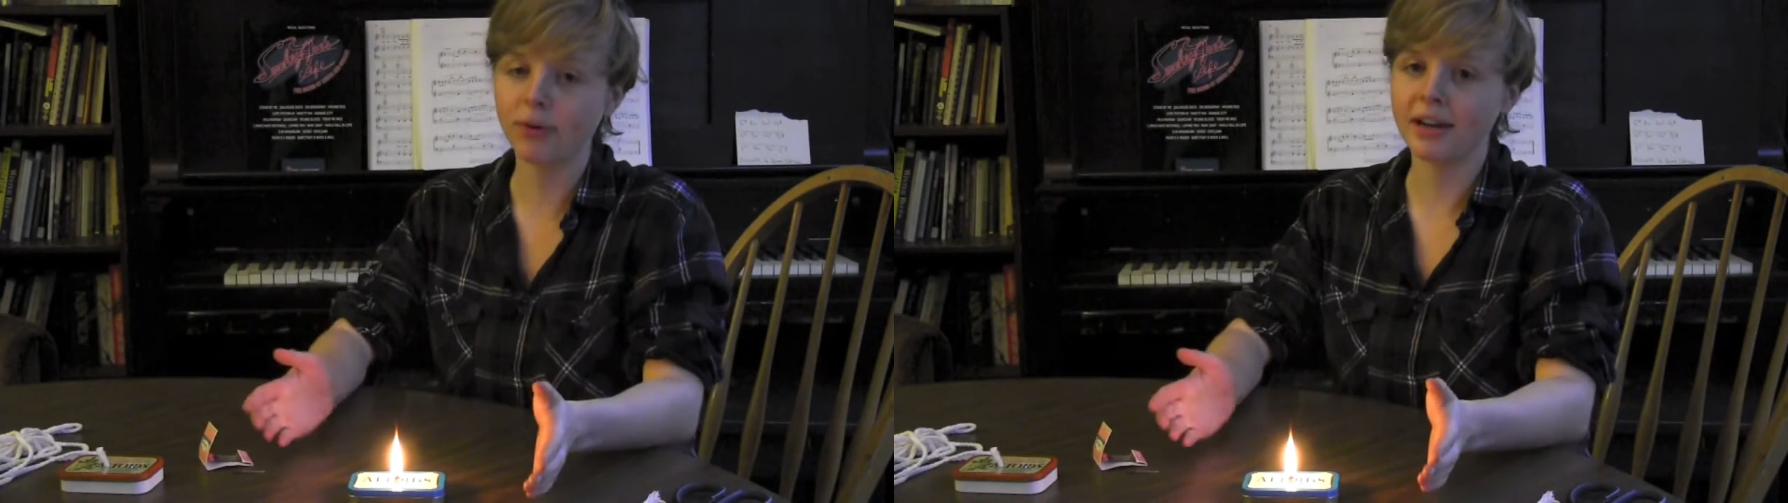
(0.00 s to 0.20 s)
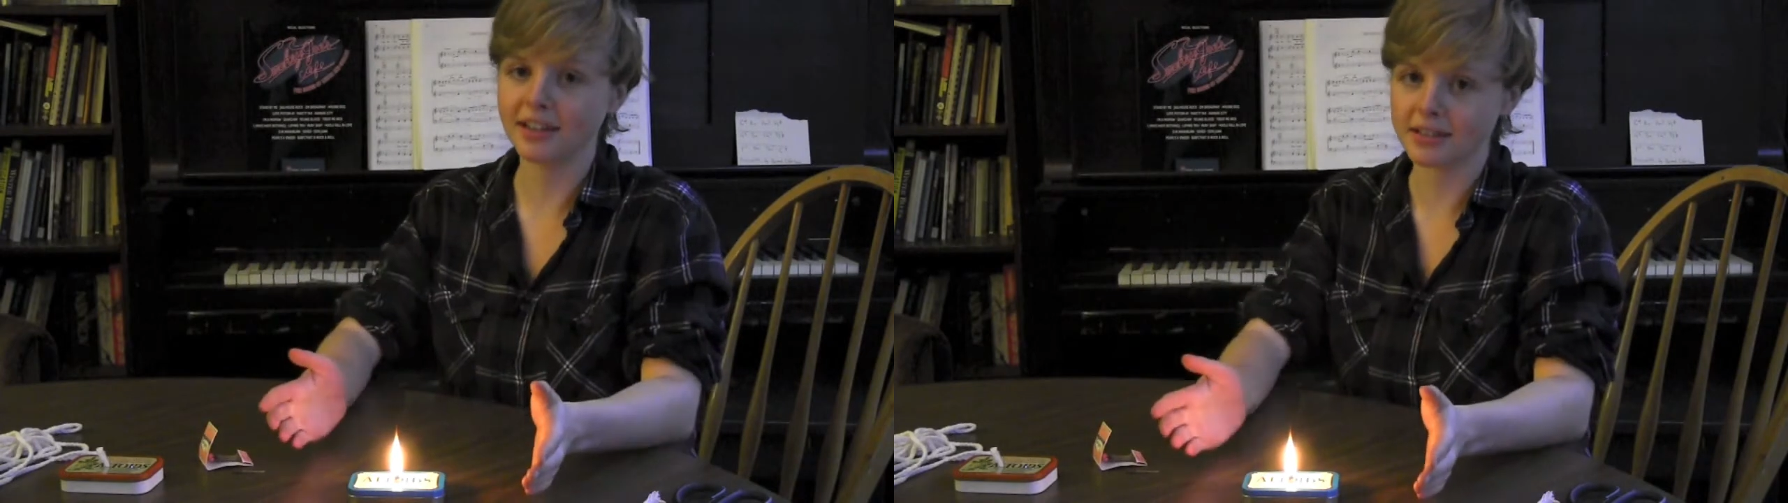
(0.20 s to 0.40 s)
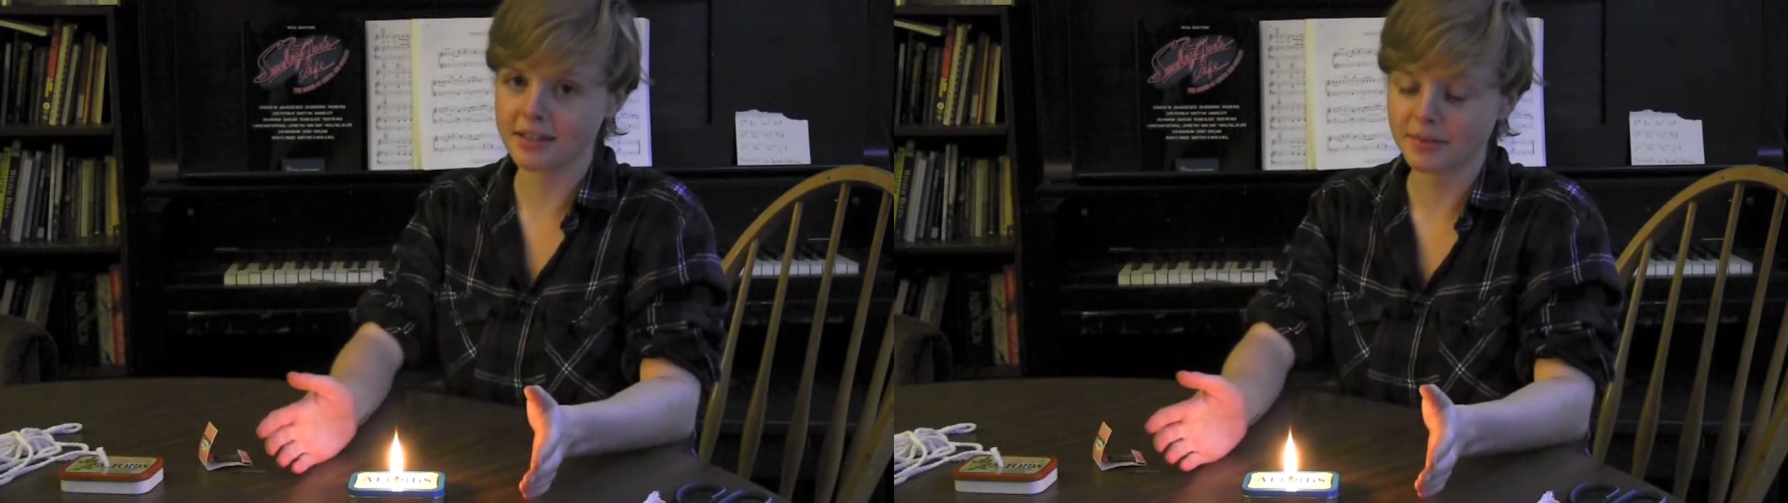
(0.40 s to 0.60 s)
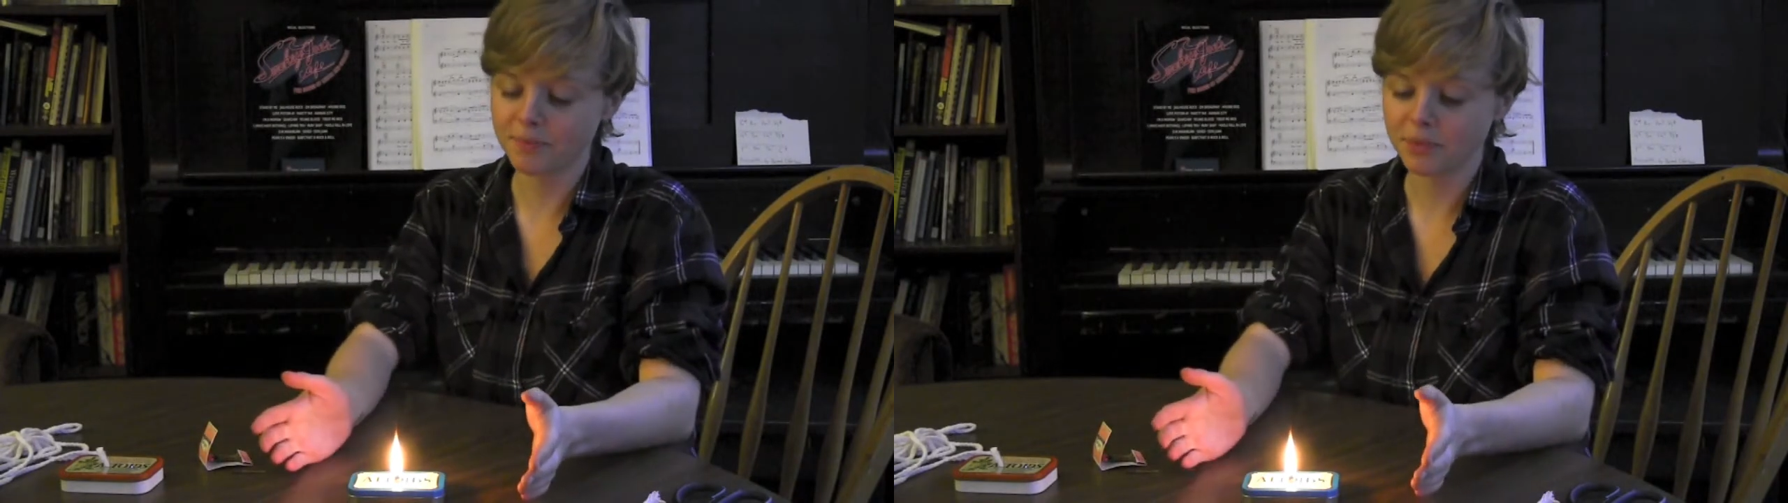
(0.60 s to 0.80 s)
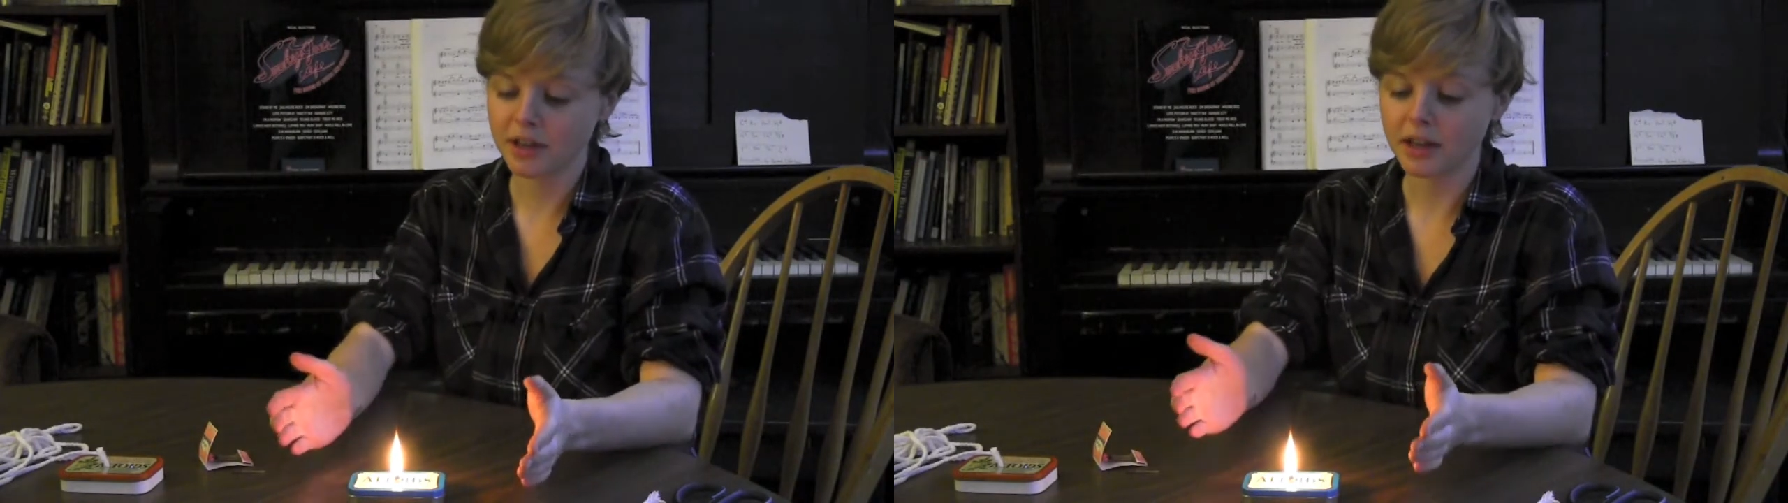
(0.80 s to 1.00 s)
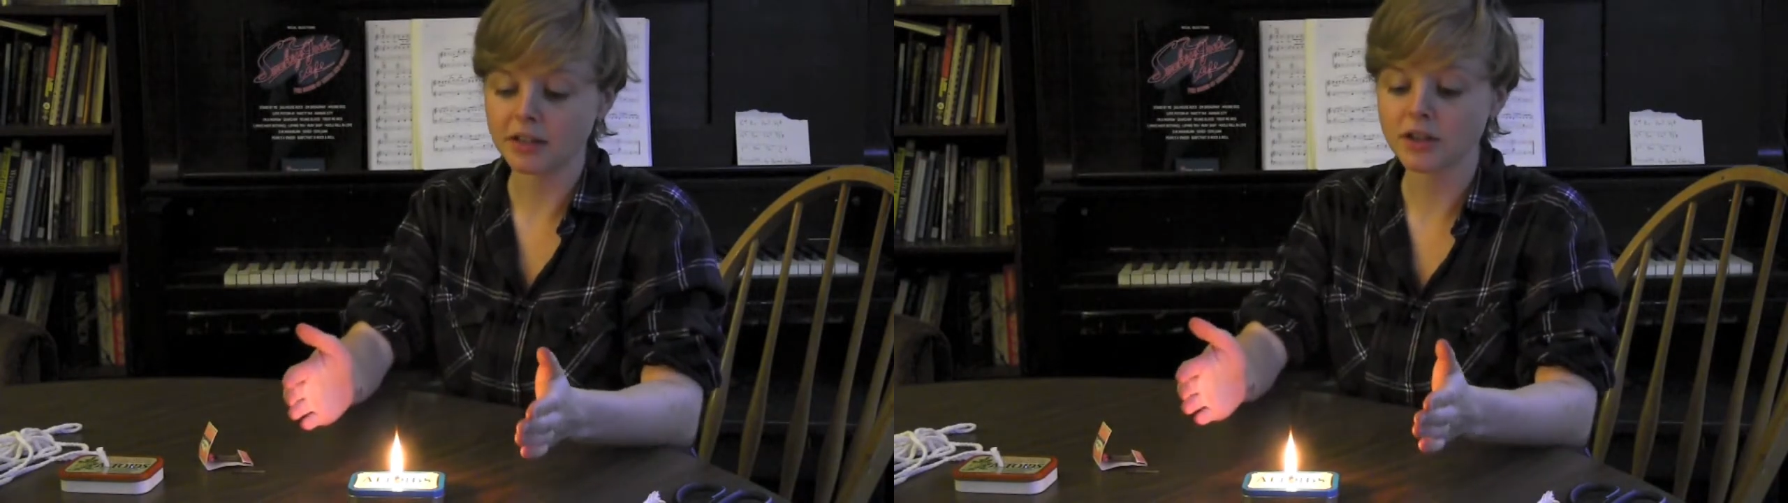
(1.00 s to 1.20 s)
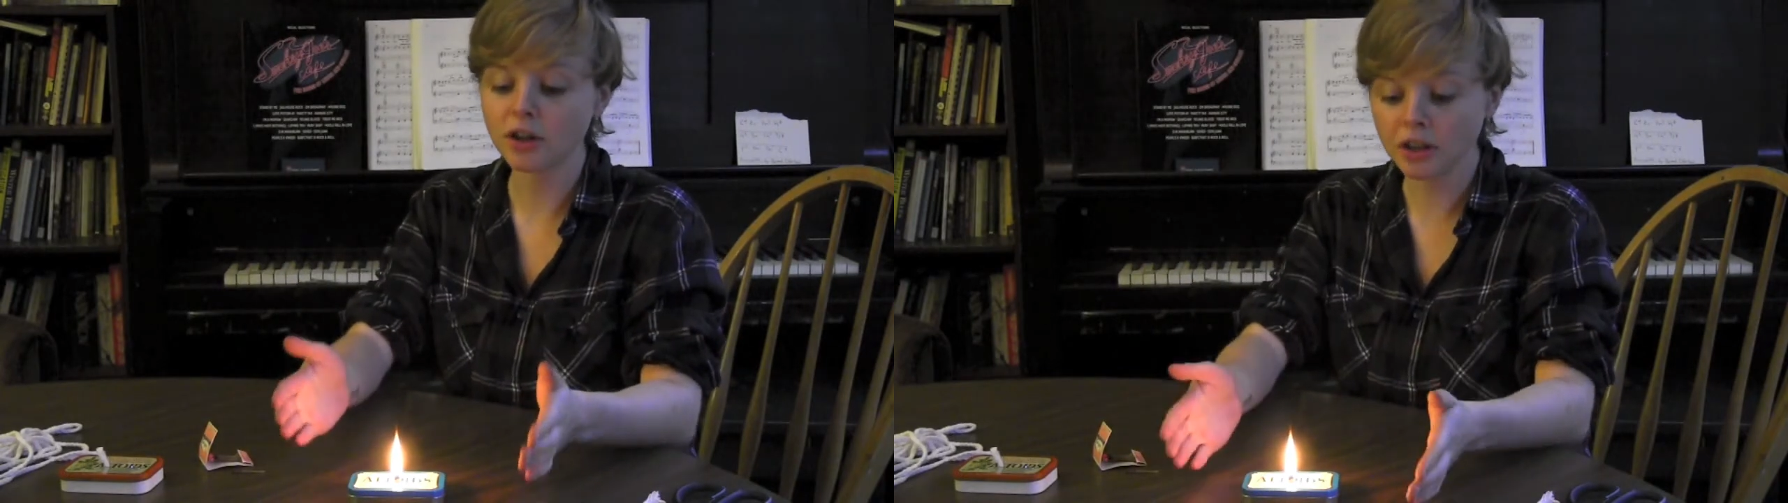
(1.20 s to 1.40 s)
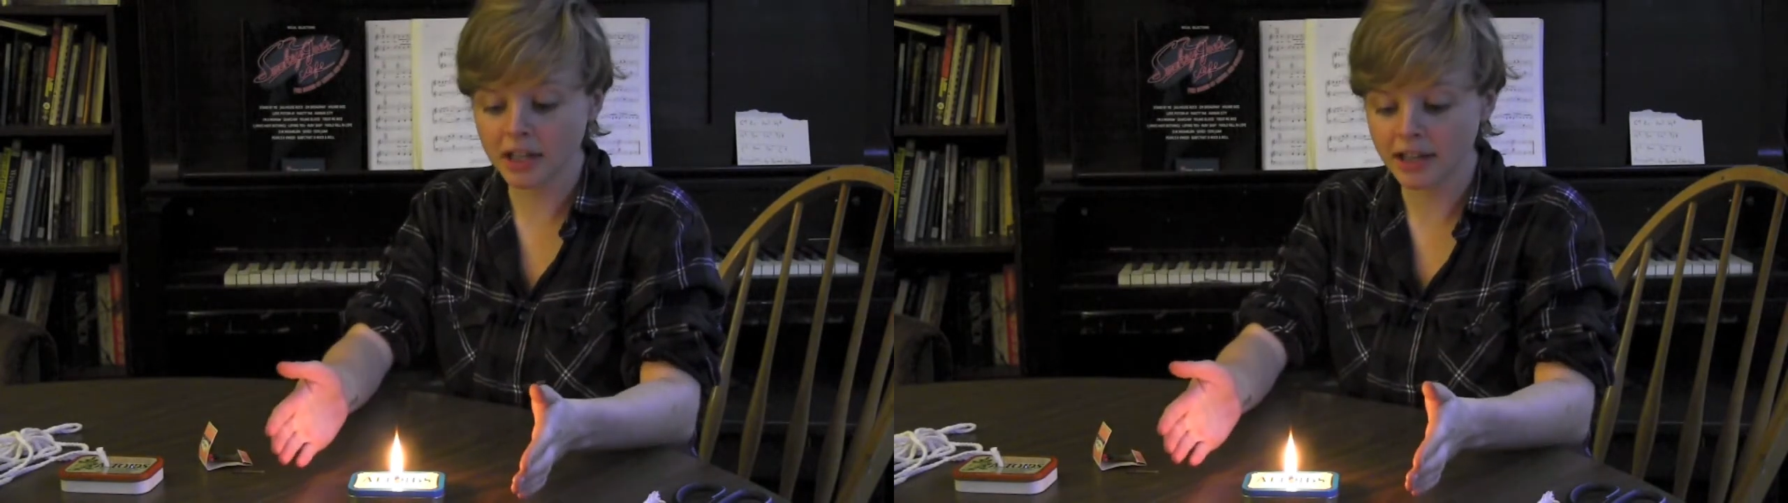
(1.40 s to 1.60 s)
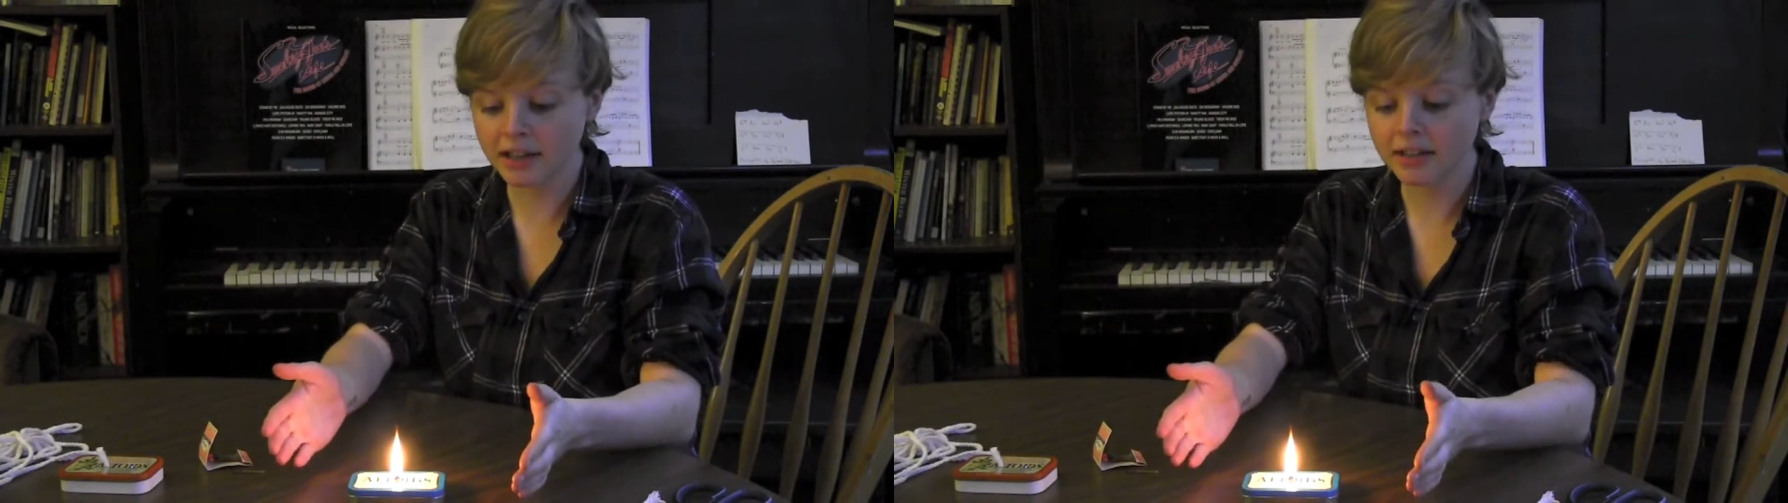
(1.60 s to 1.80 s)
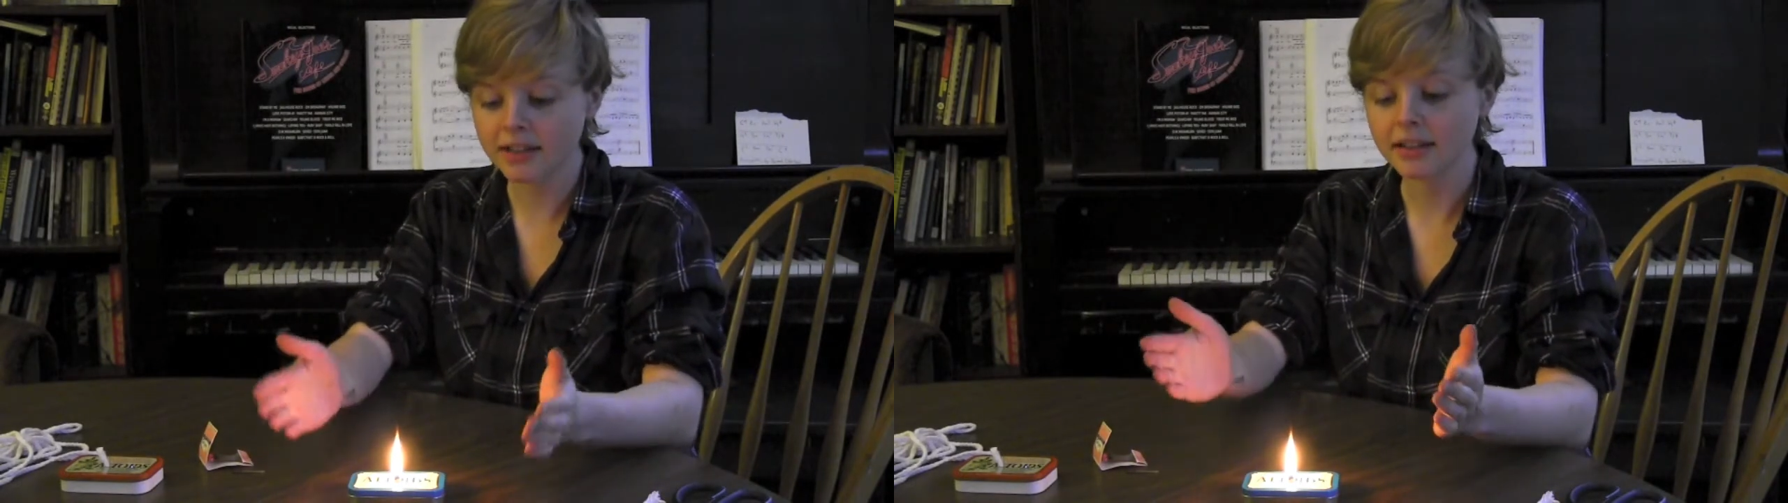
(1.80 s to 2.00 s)
point is, it's
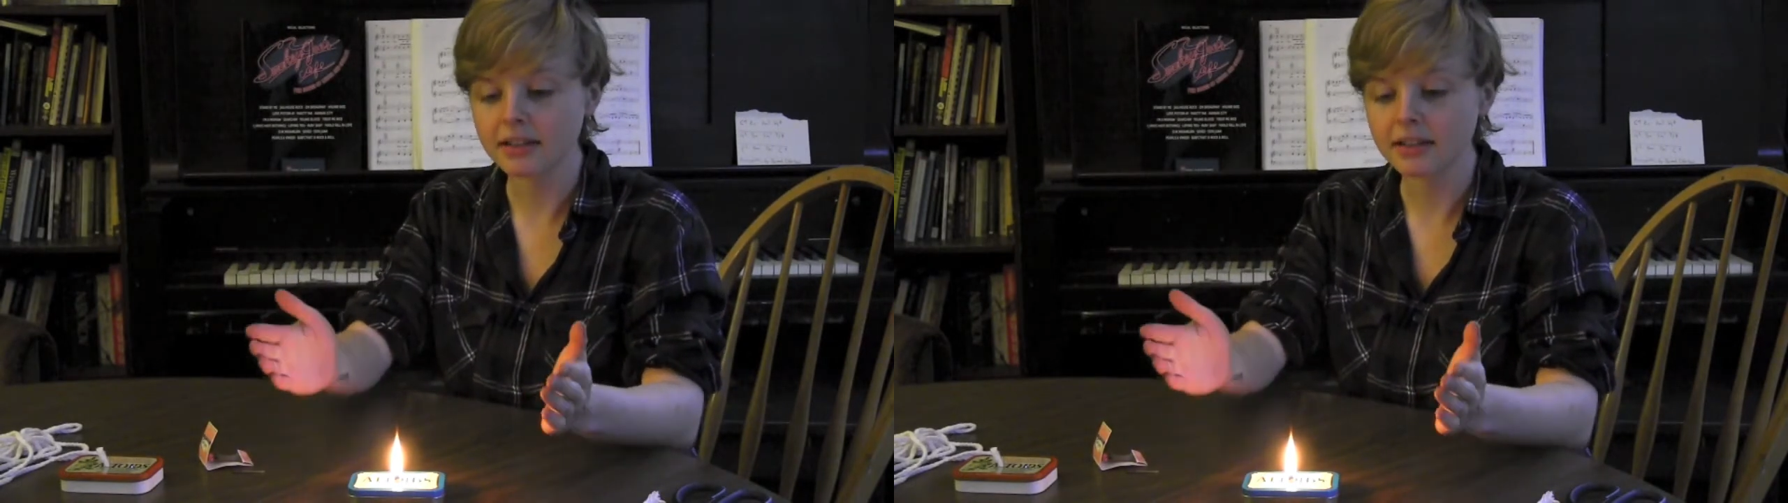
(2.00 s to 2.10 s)
clean,